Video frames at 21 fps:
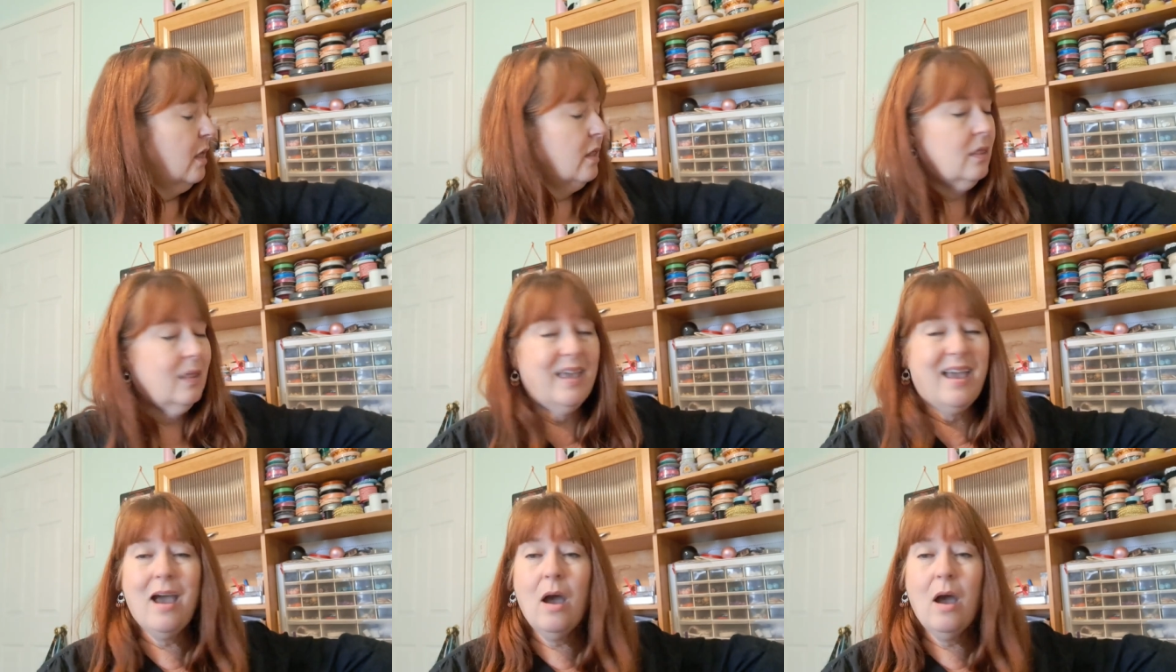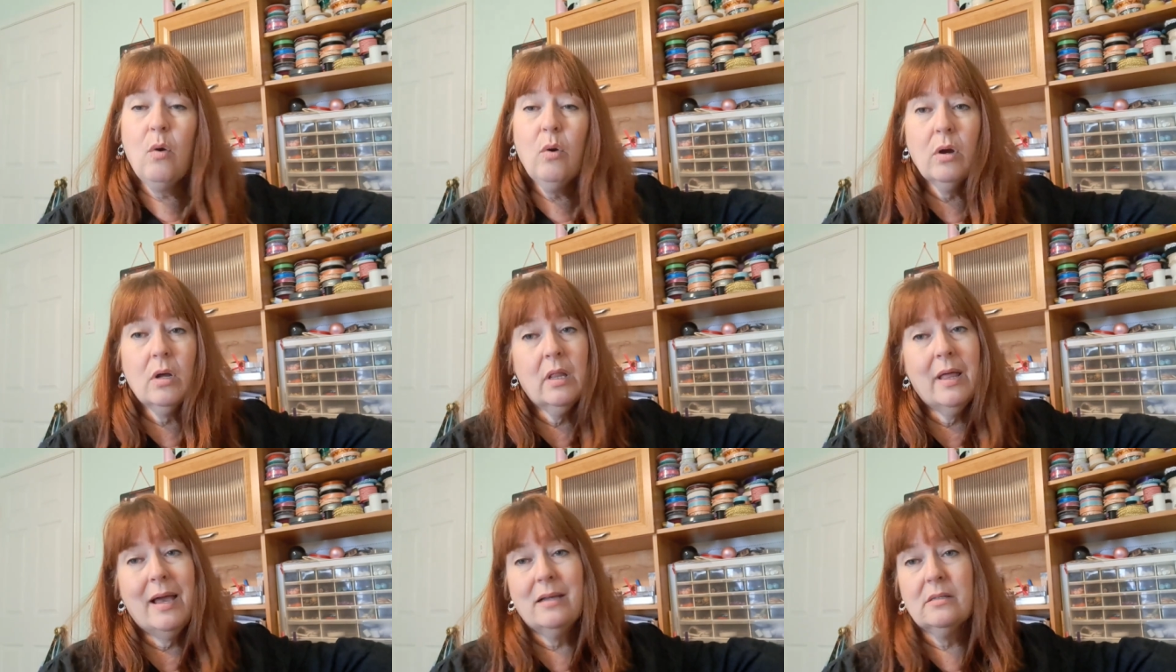the
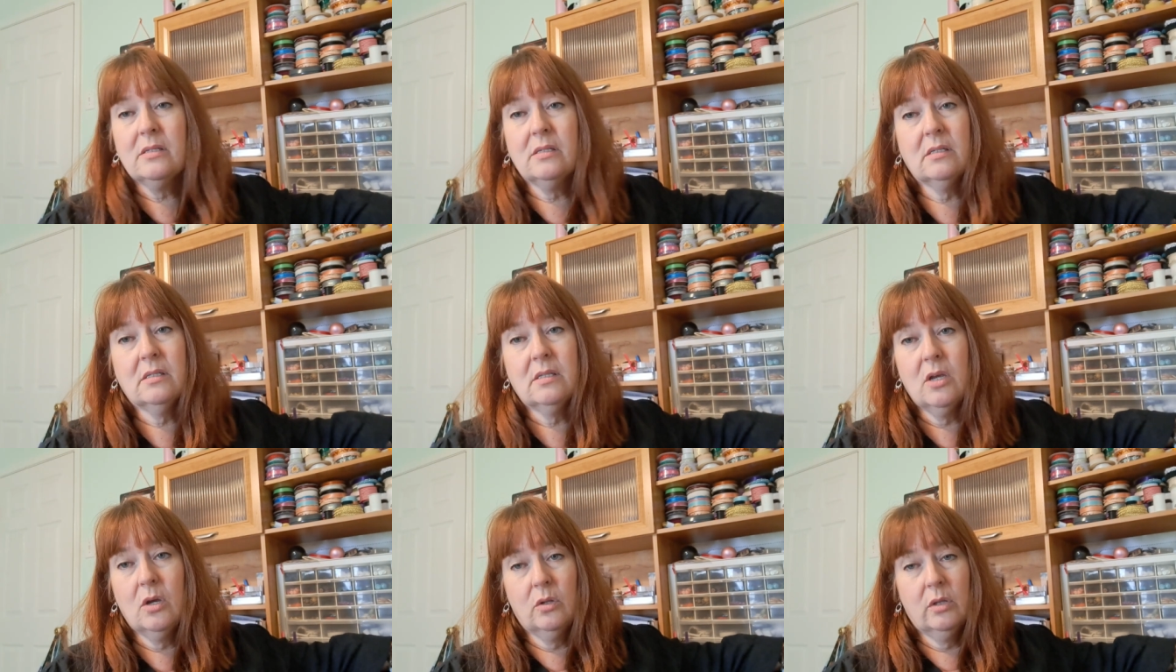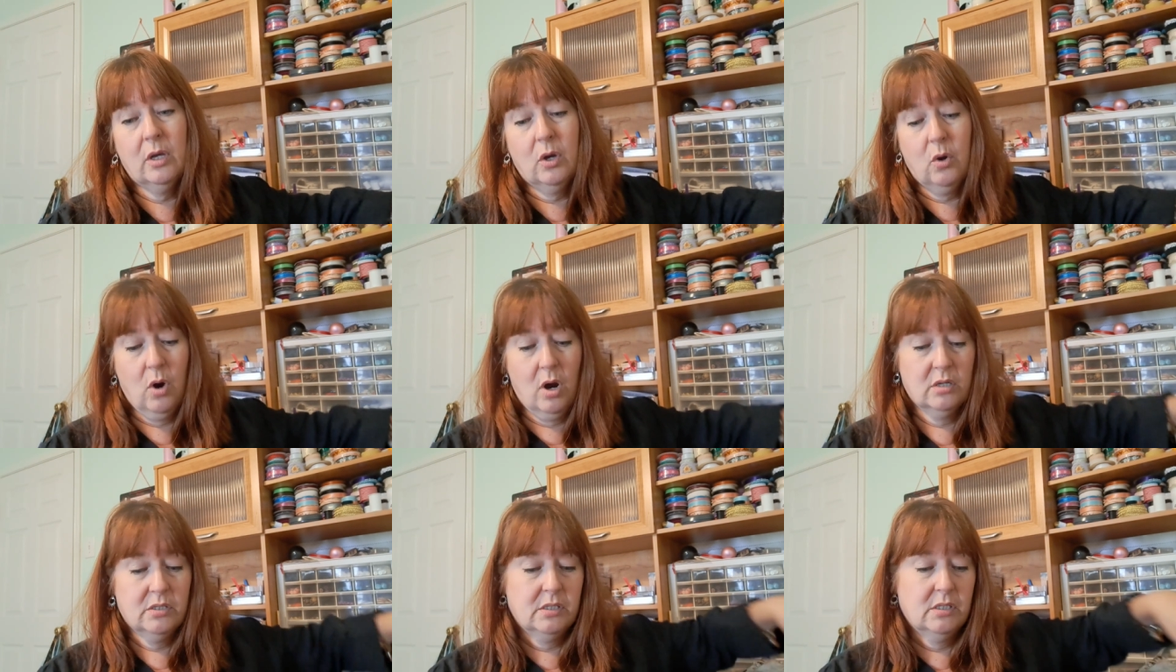hourglass is the only
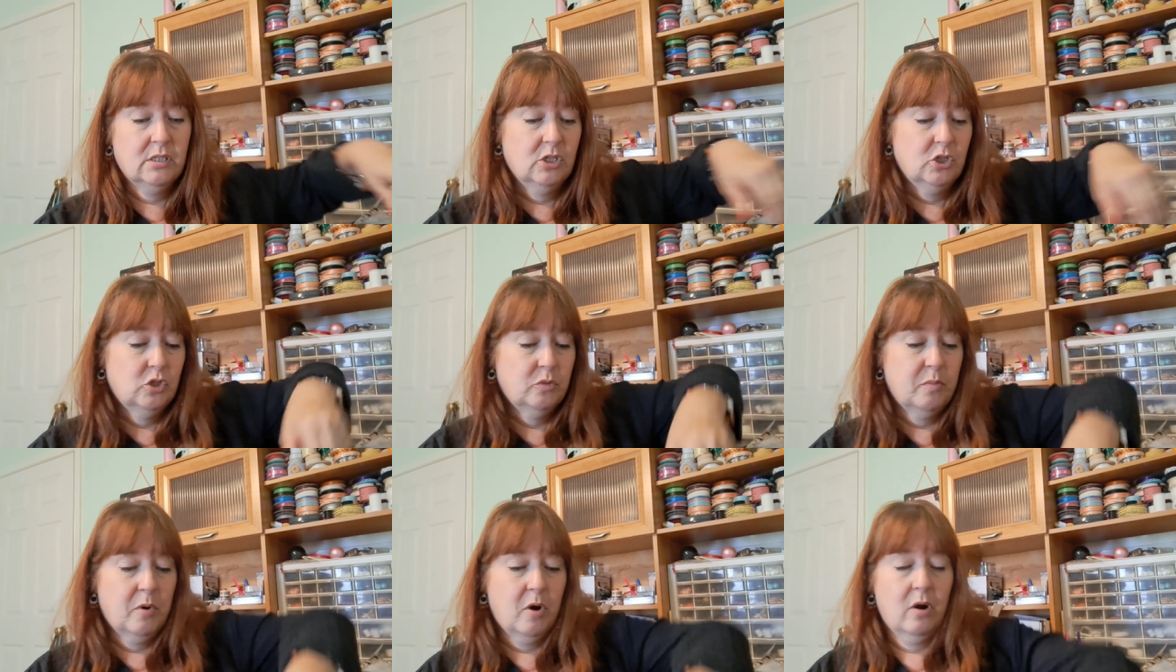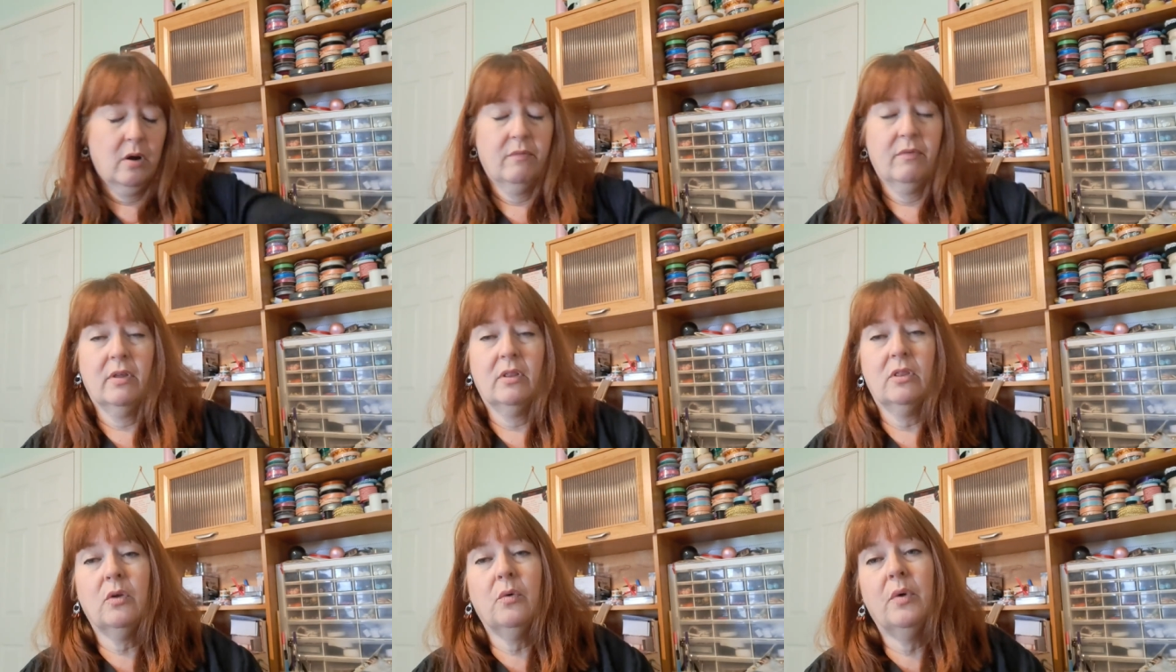cross-stitched part of
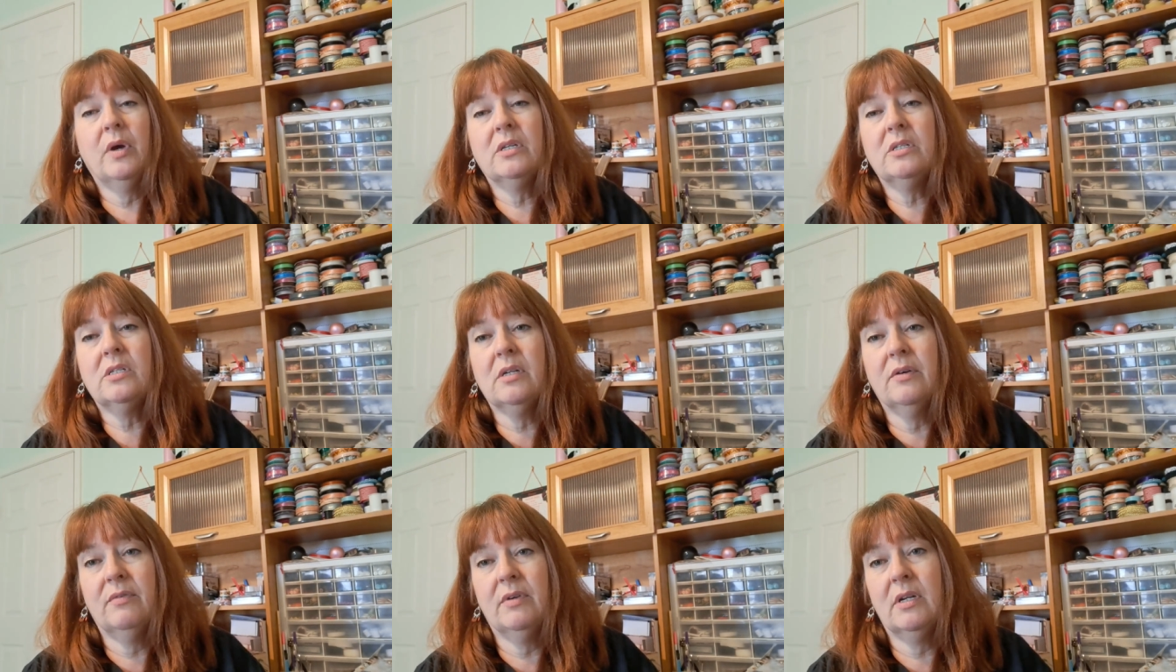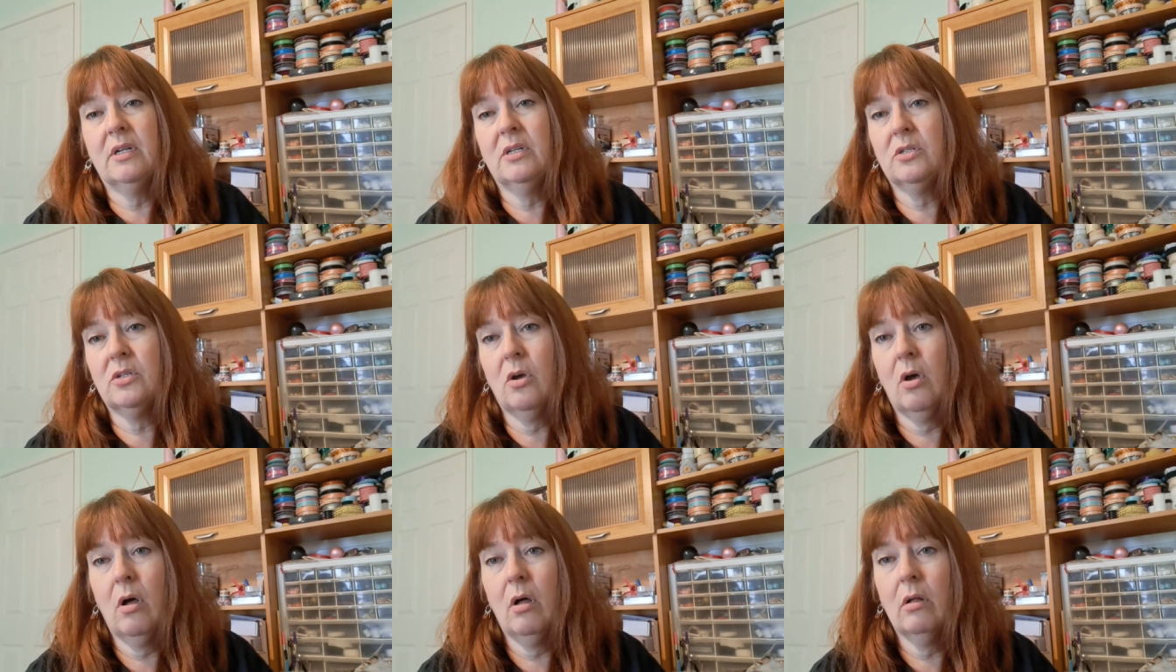it. The rest of it
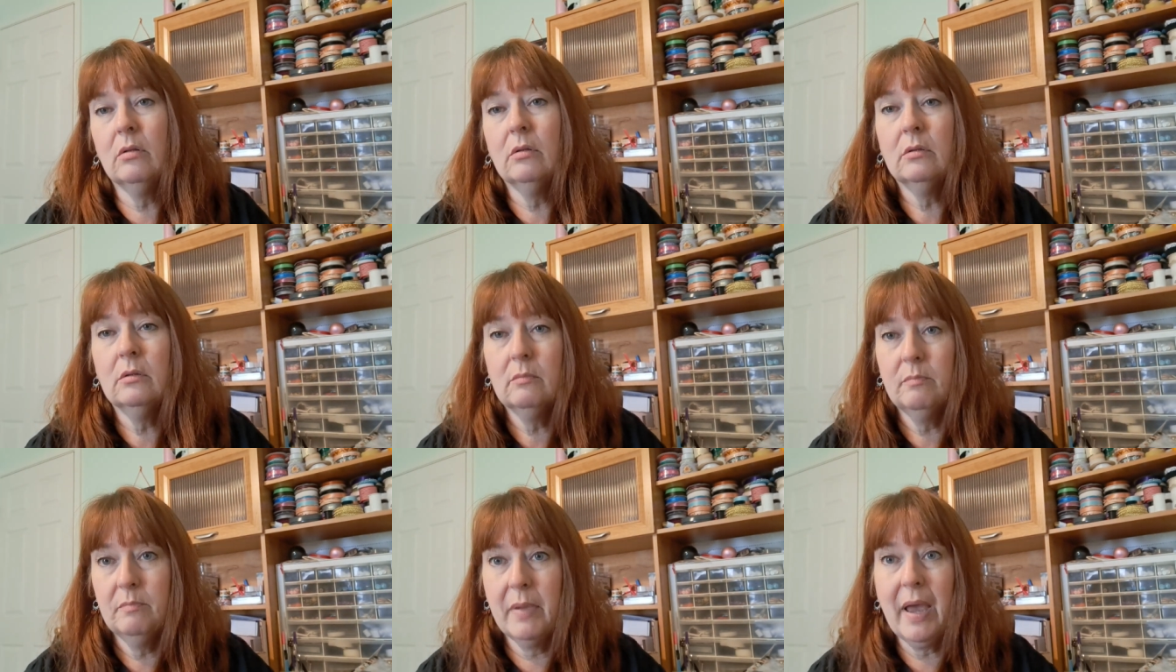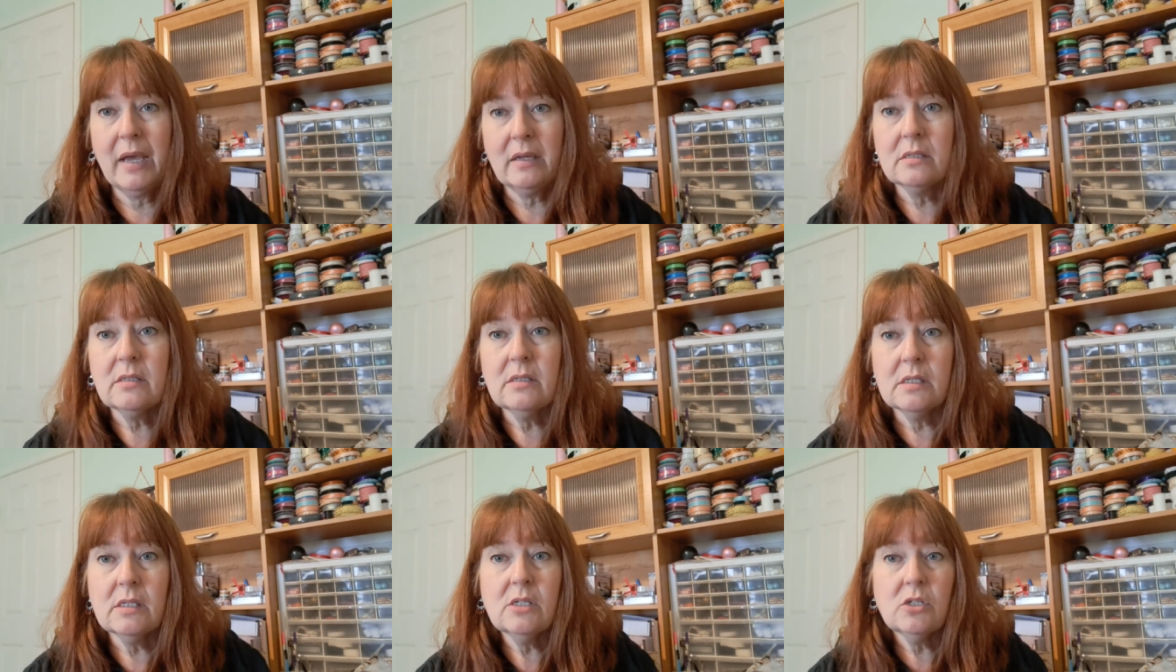is all
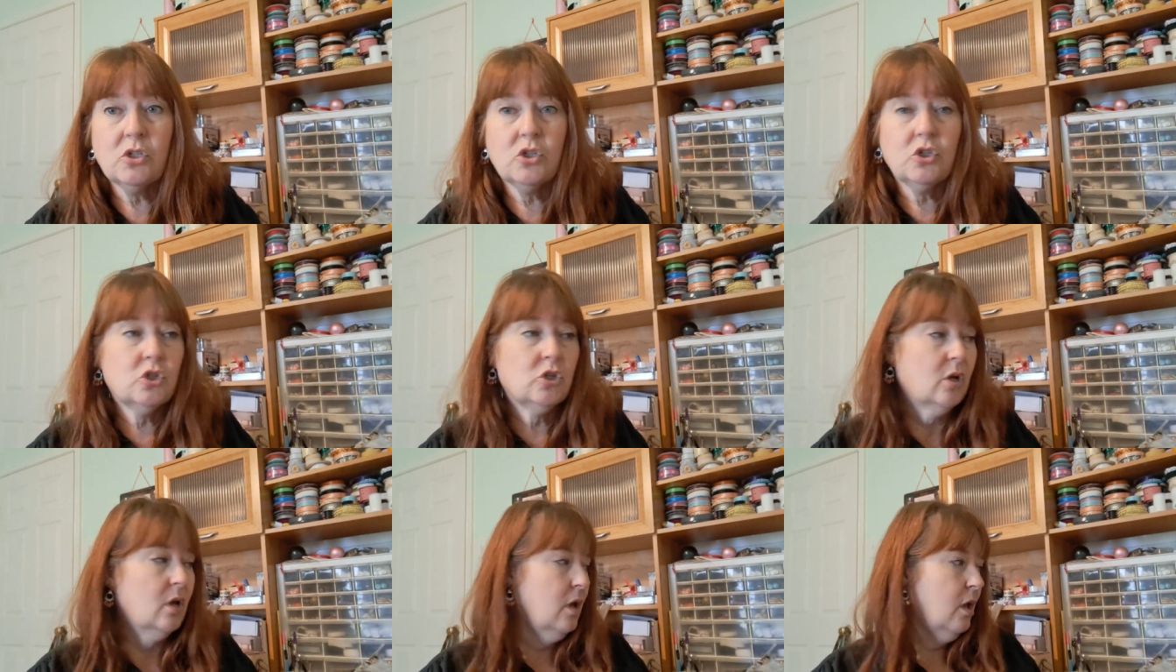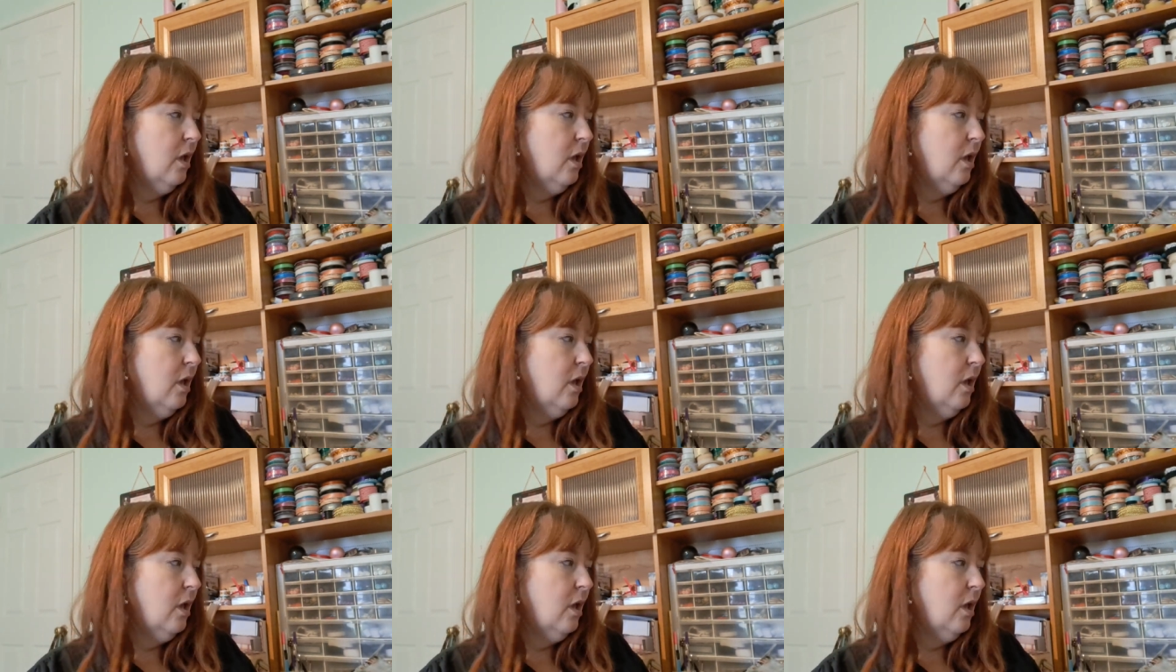backstitch.